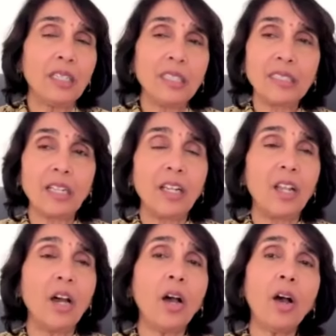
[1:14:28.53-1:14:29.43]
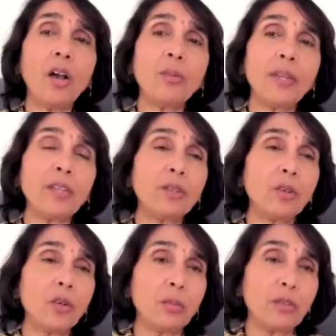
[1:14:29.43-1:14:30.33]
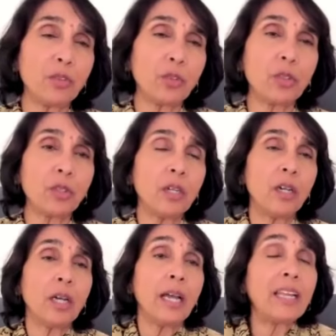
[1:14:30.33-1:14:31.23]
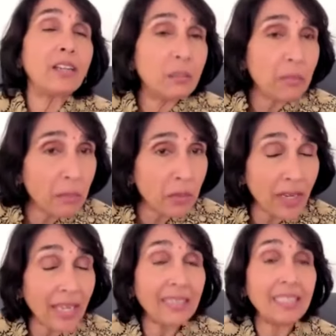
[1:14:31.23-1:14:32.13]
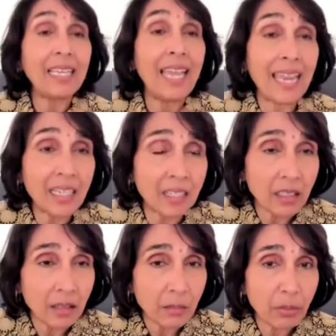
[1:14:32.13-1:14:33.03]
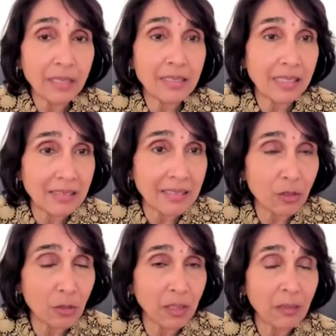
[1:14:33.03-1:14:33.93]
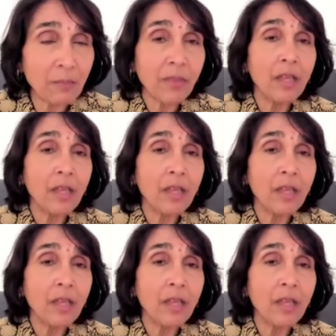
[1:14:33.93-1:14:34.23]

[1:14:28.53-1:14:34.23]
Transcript: It's a long way to go before. And remember, at the end, please listen to me.